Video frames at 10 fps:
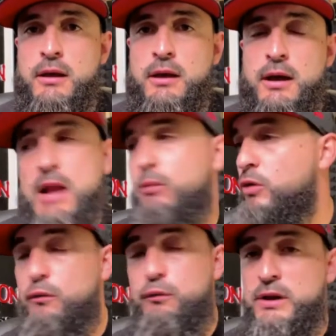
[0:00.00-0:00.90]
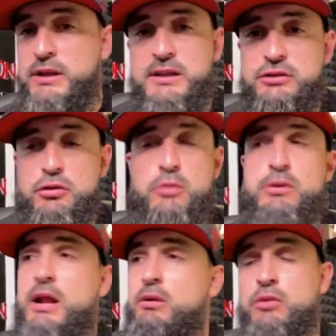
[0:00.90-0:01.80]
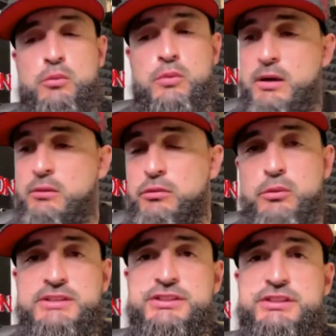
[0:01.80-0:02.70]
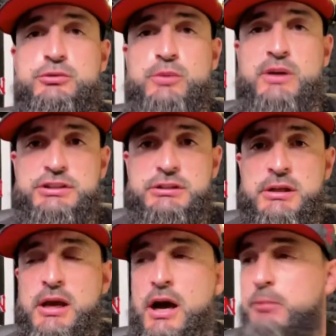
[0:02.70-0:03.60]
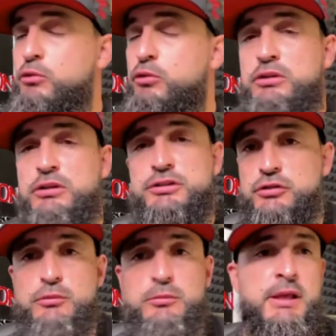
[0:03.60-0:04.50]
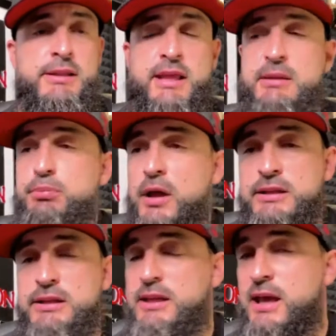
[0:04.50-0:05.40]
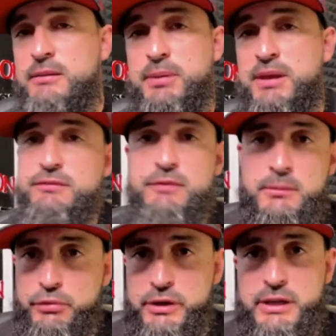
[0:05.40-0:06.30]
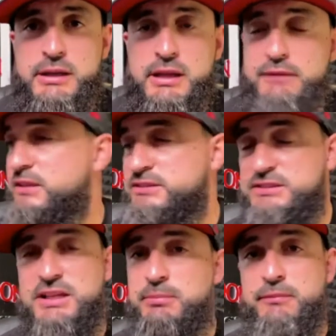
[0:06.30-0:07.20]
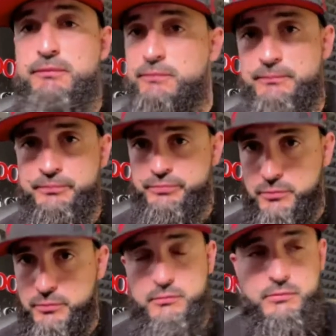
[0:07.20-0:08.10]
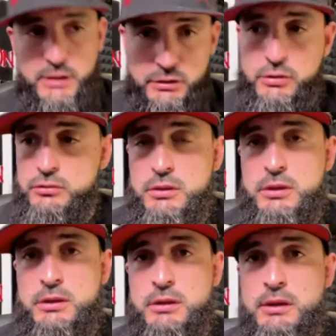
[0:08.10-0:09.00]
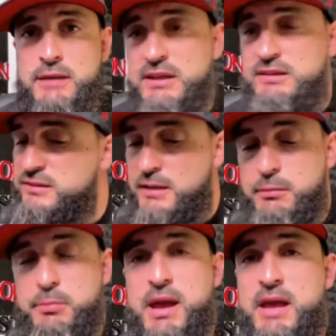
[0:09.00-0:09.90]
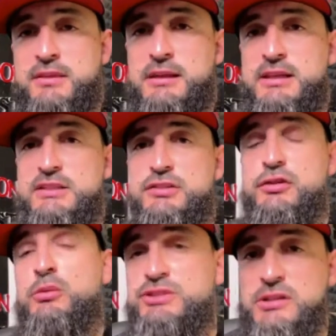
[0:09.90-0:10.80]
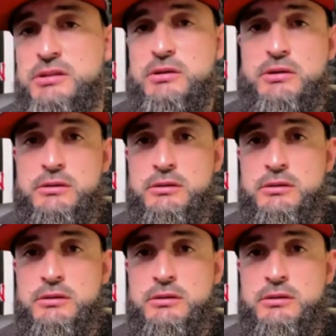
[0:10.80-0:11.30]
I don't know Freddie Lee Trone. I don't know his situation. I'm going to assume that he probably didn't have the best of upbringing. If that's the type of, you know, if that's the type of path he leads his own son on.